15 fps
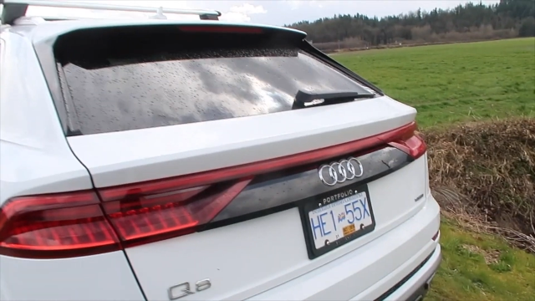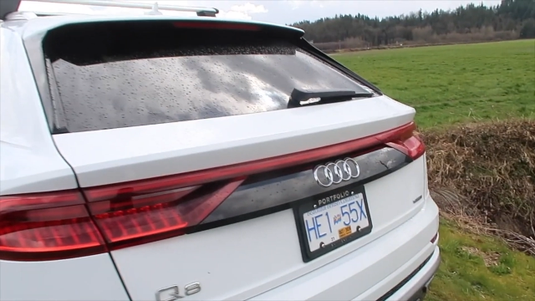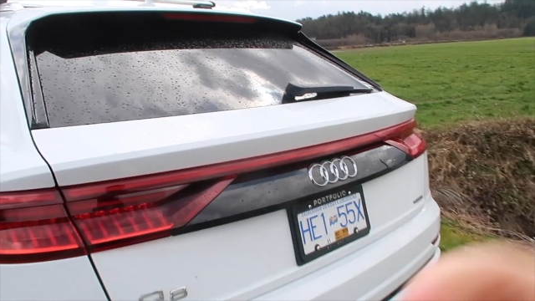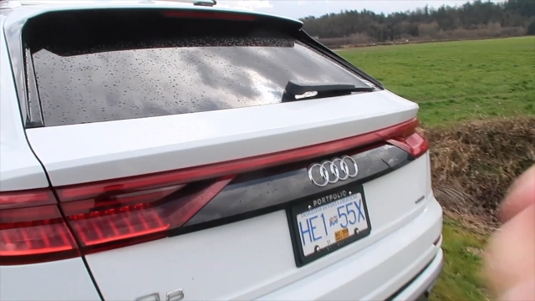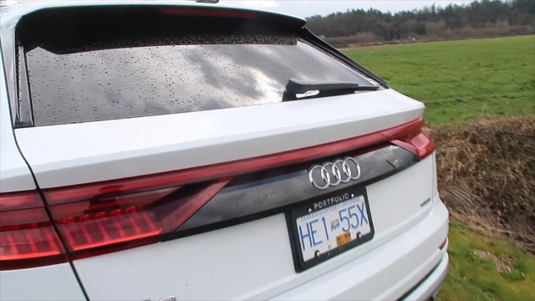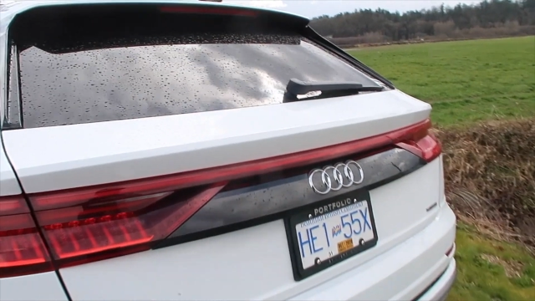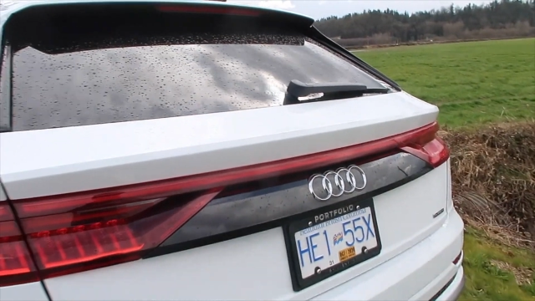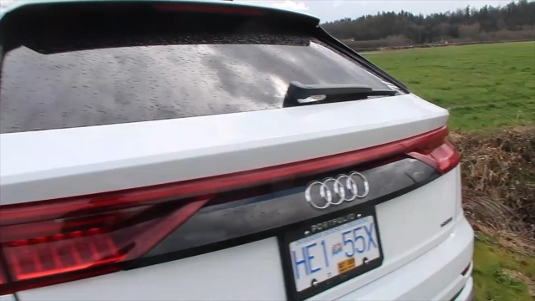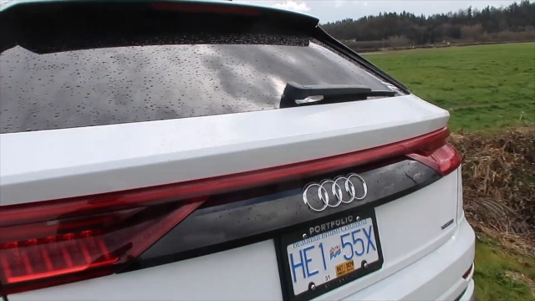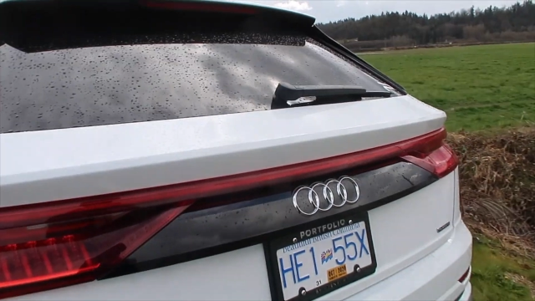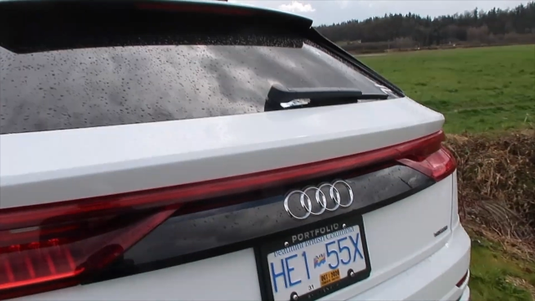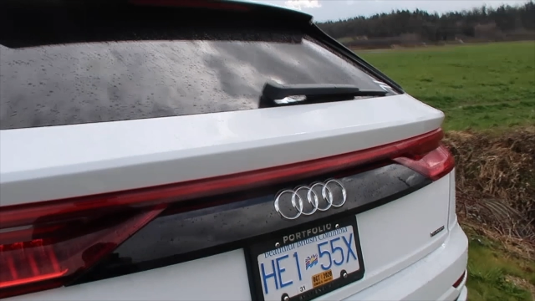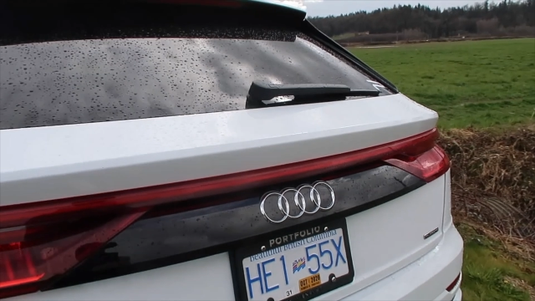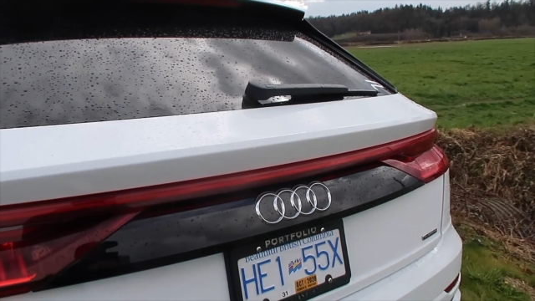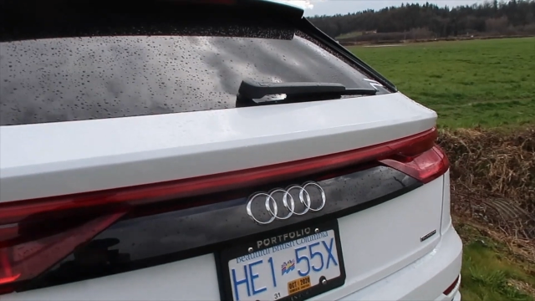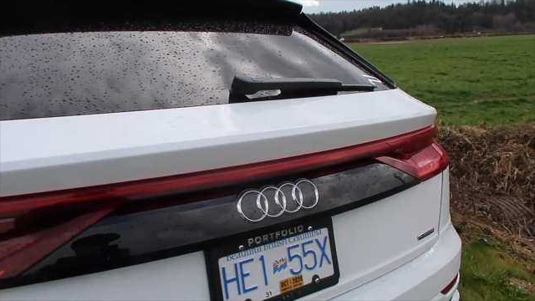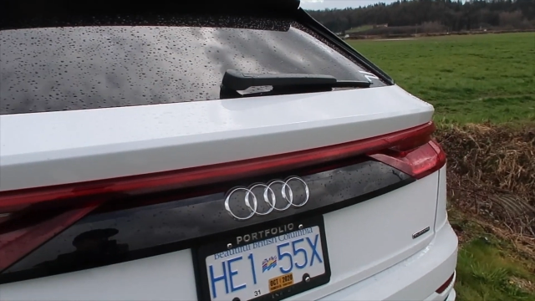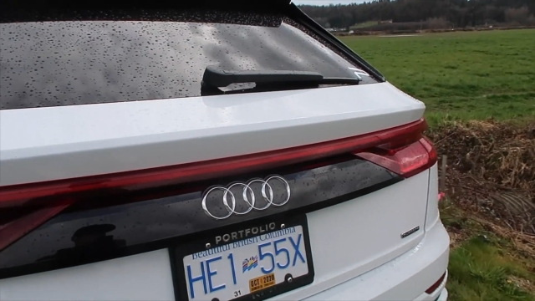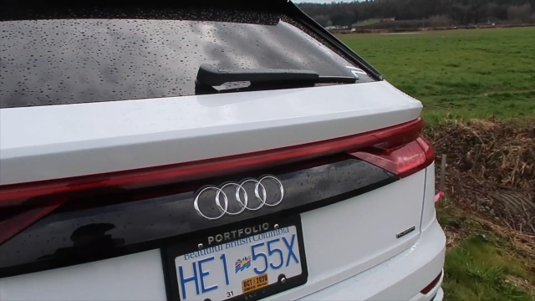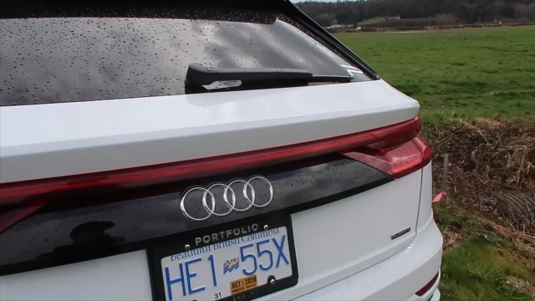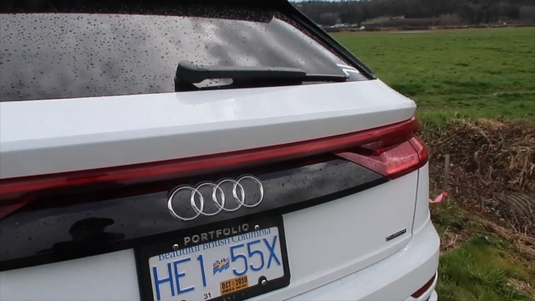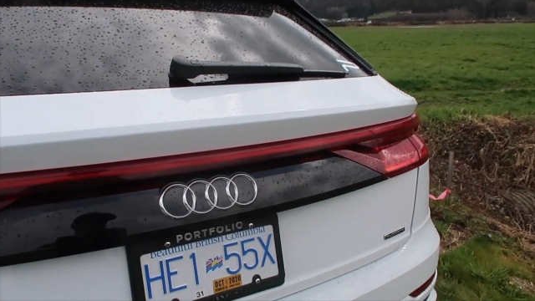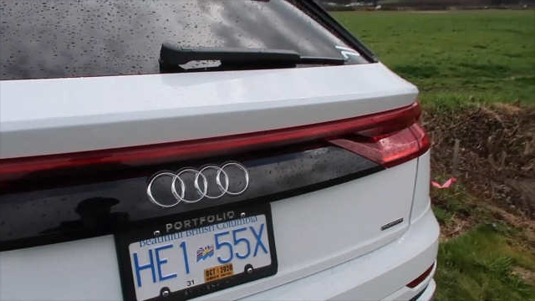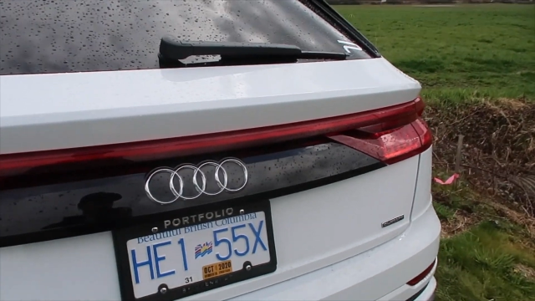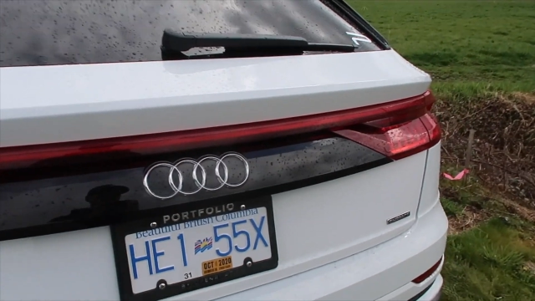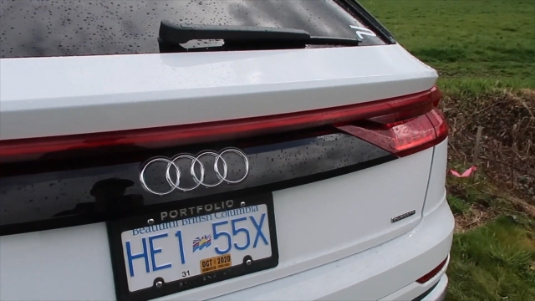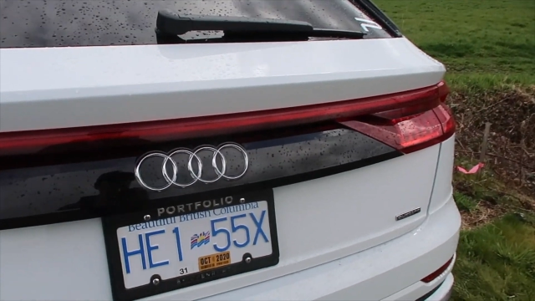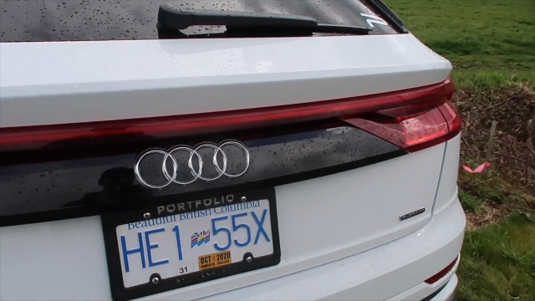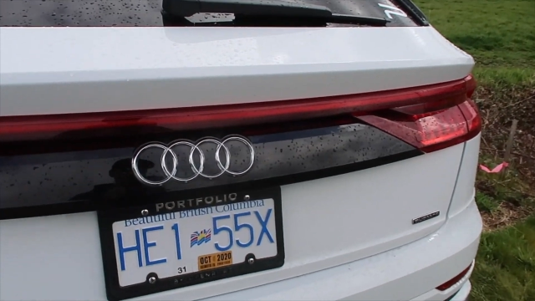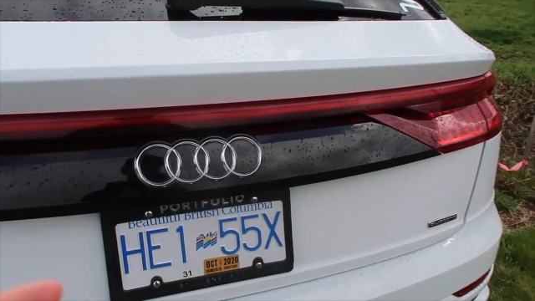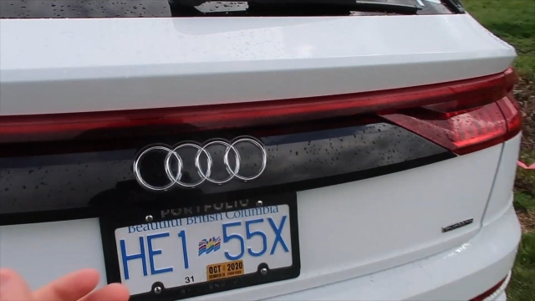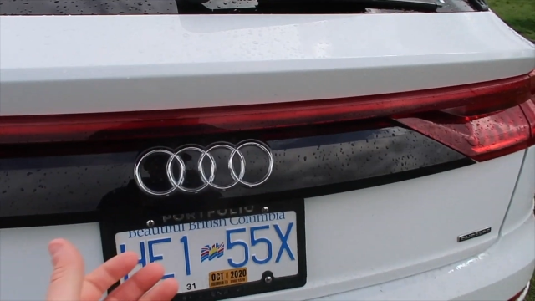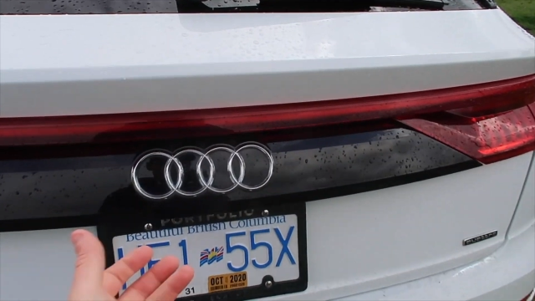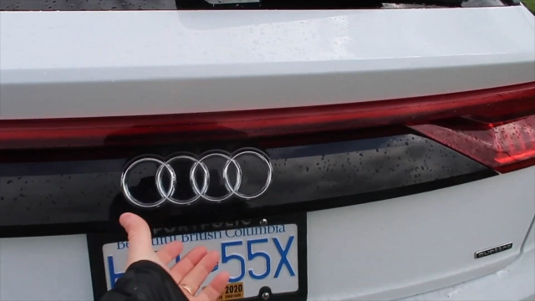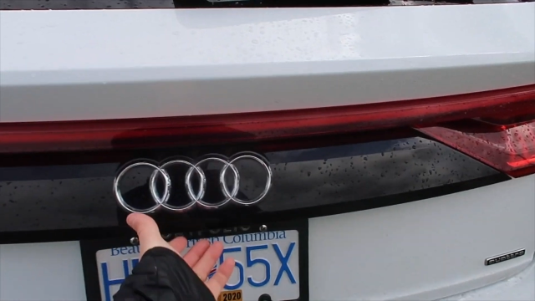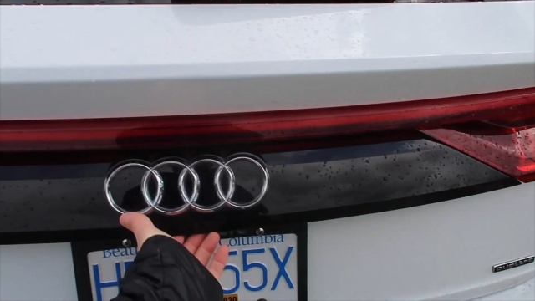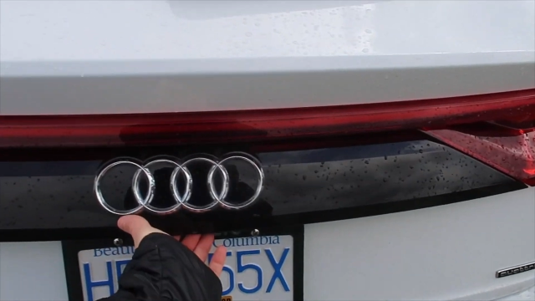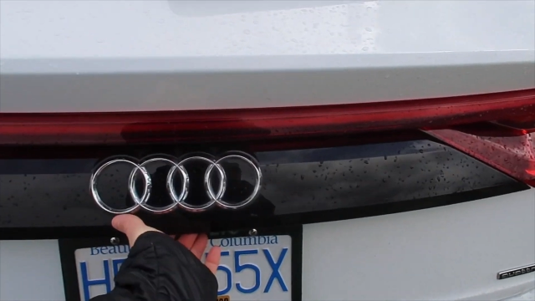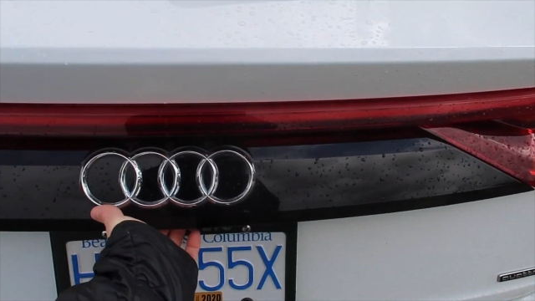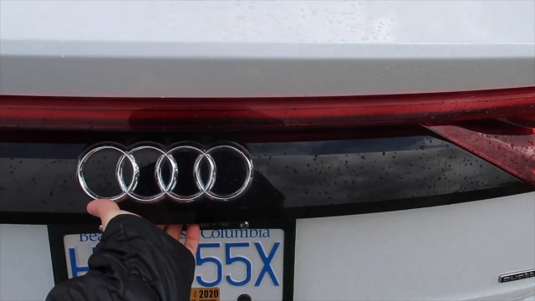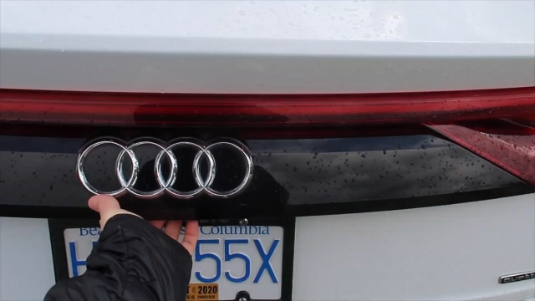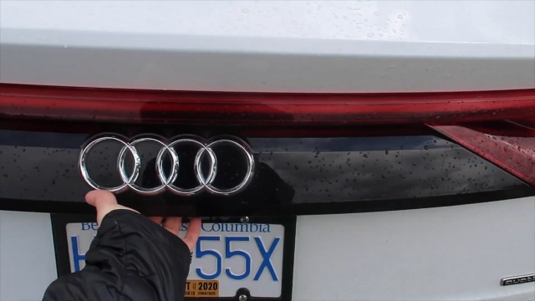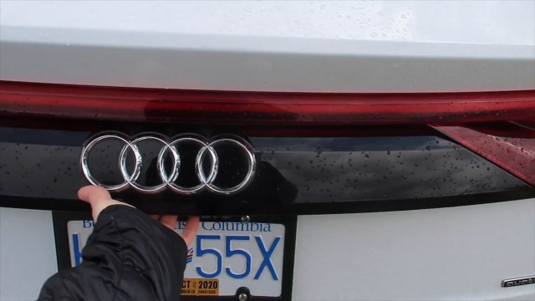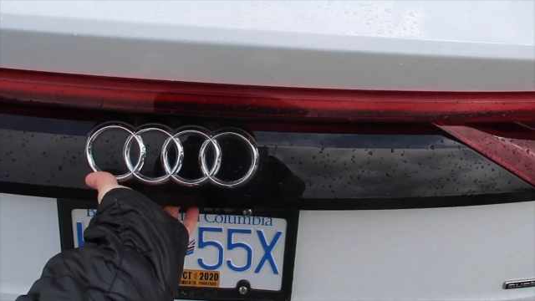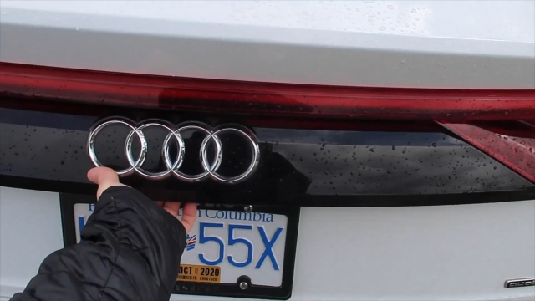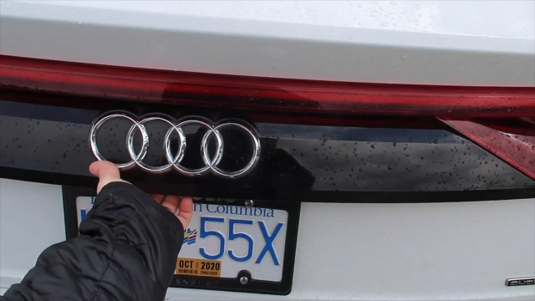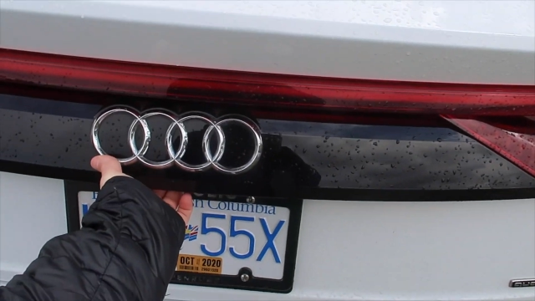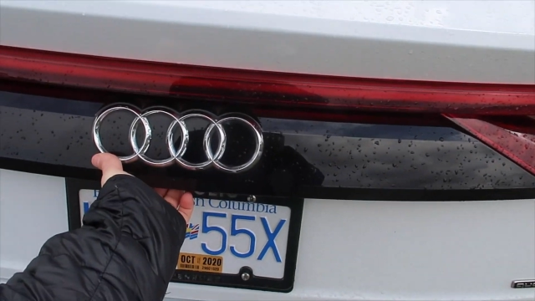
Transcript: [unreadable: no face in view]